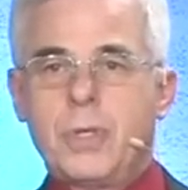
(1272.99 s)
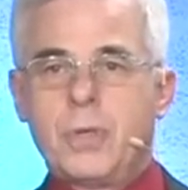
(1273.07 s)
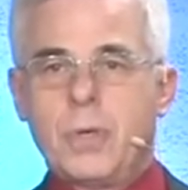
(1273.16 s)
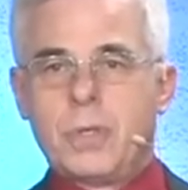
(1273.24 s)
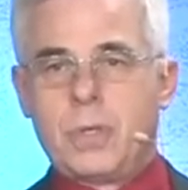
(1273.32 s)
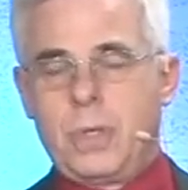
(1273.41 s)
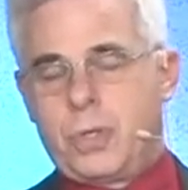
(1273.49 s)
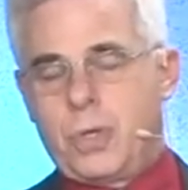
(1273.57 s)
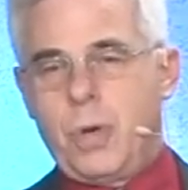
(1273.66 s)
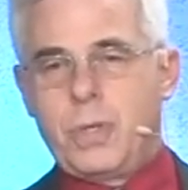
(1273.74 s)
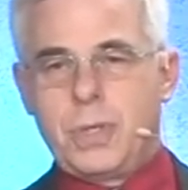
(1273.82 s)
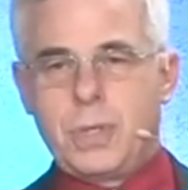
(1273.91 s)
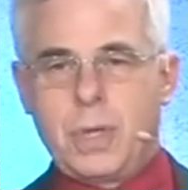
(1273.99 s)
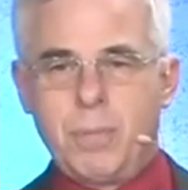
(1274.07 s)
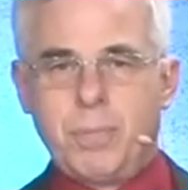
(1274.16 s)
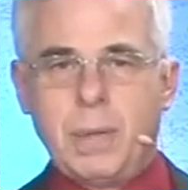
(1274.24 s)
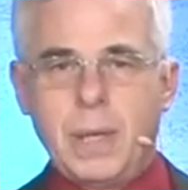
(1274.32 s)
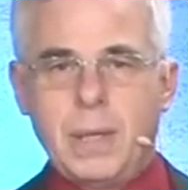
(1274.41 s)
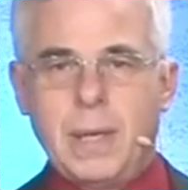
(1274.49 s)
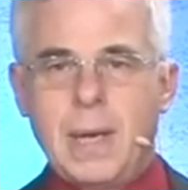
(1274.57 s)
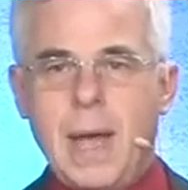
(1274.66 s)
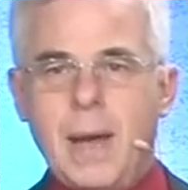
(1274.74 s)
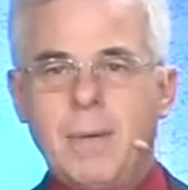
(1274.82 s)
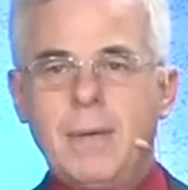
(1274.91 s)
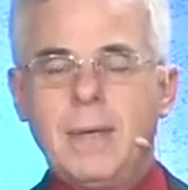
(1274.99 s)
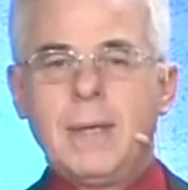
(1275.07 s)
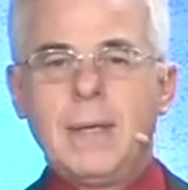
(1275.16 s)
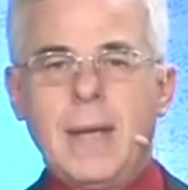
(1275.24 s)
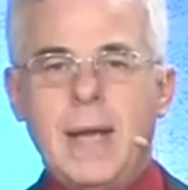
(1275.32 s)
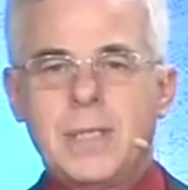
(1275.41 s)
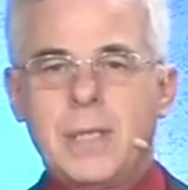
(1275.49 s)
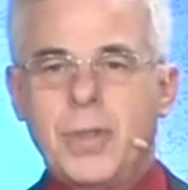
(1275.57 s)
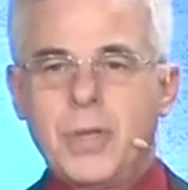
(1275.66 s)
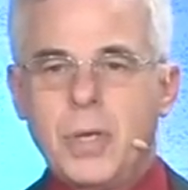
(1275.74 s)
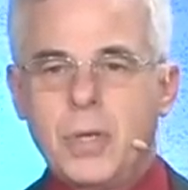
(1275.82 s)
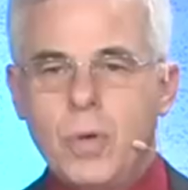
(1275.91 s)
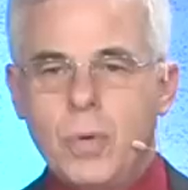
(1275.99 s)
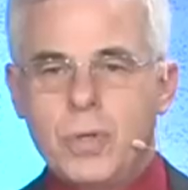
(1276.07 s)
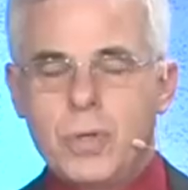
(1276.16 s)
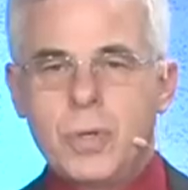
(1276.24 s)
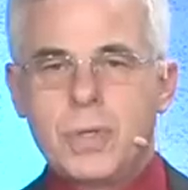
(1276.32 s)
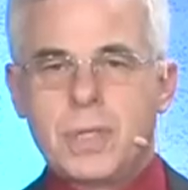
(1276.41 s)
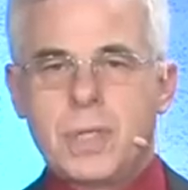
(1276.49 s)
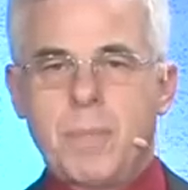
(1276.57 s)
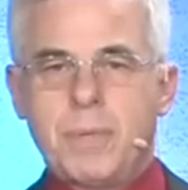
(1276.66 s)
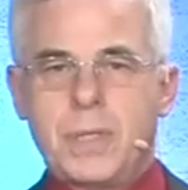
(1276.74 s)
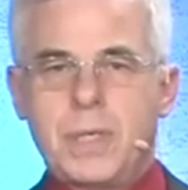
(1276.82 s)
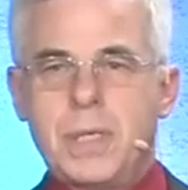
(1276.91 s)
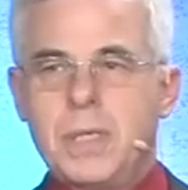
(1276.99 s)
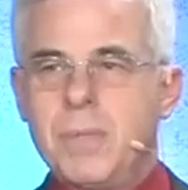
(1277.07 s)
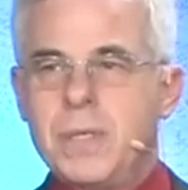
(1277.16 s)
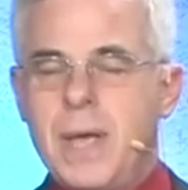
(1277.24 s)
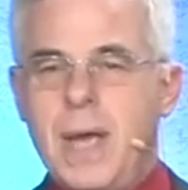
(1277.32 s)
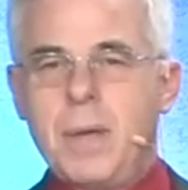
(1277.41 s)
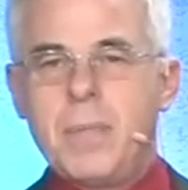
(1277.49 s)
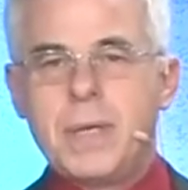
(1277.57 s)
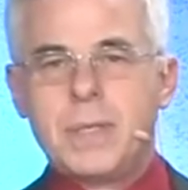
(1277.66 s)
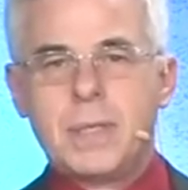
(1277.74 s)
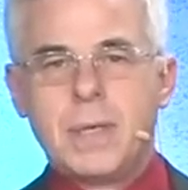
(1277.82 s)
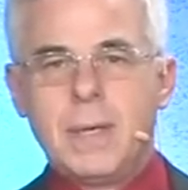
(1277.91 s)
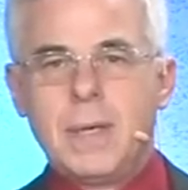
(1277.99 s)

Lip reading: The church is completely now has nothing to do with Jews except it sees them as enemies.